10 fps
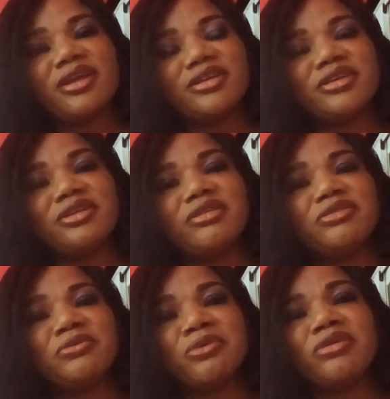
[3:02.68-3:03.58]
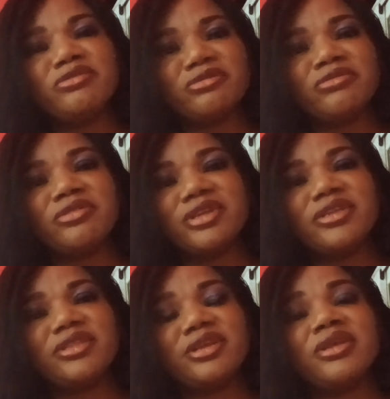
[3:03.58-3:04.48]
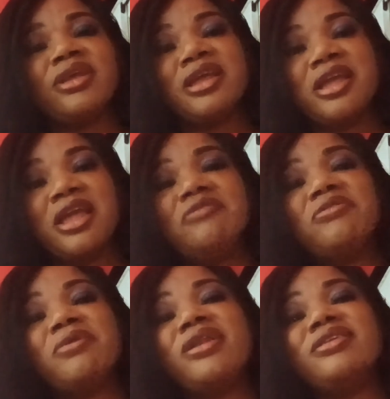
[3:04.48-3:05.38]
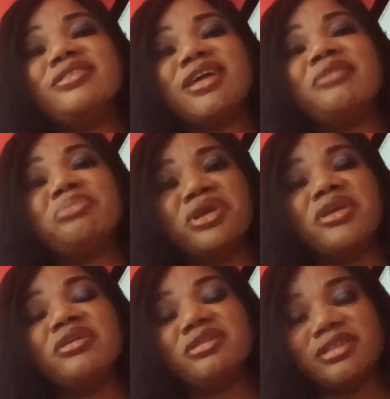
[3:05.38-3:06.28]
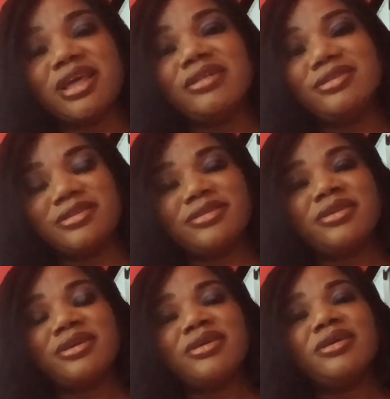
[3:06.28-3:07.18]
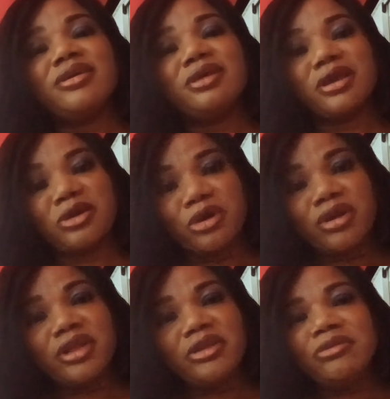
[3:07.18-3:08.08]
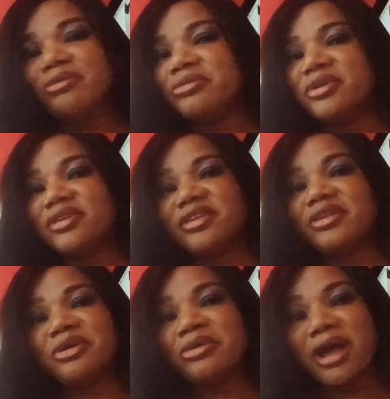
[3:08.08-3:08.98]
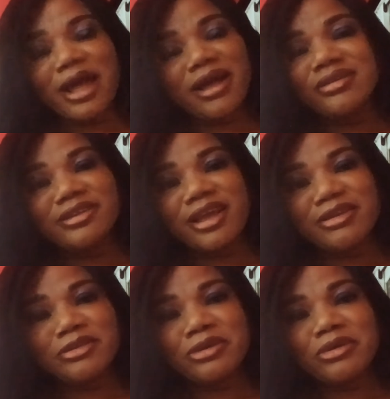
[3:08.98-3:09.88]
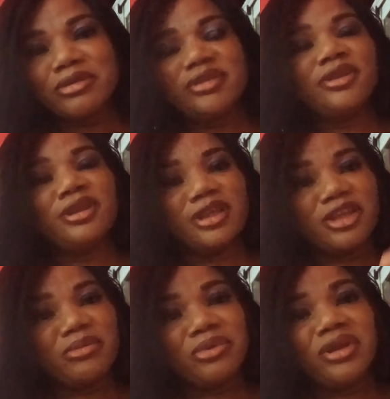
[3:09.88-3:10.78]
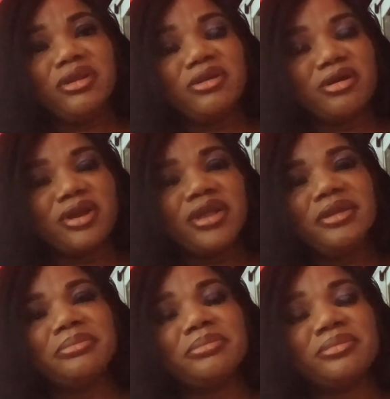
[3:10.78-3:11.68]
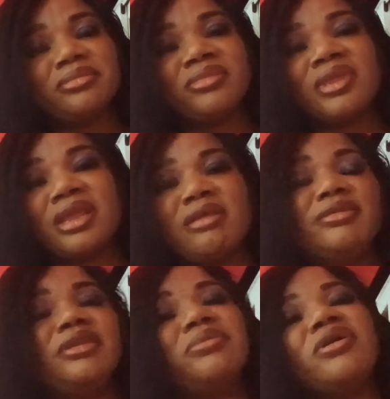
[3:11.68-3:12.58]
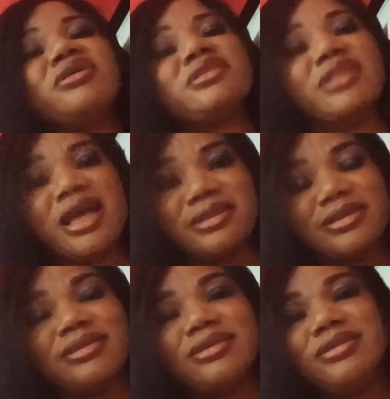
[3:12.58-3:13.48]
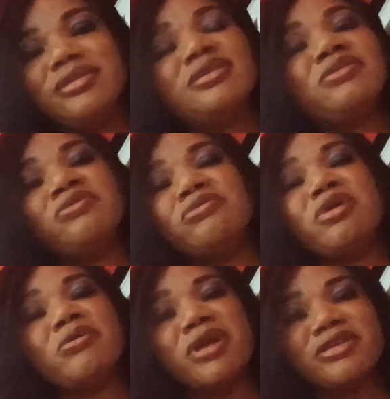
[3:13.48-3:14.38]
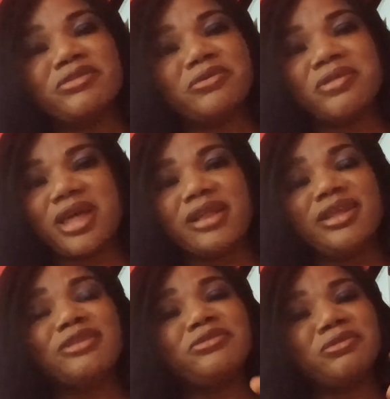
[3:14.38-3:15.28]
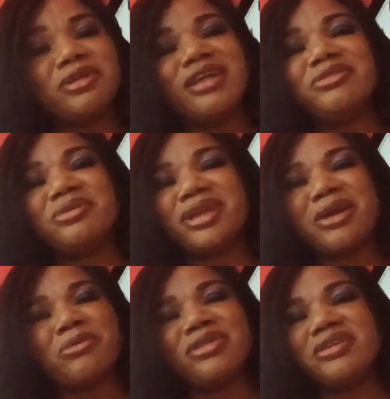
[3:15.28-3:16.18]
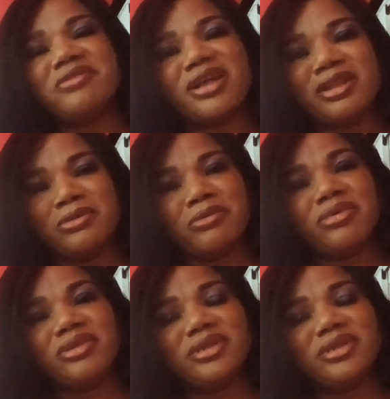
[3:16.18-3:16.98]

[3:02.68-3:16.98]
she doesn't want to do this thing even when he start picking he starts calling you still don't answer his calls keep ignoring him you see because narcissists will always do that they do that to get whatever they want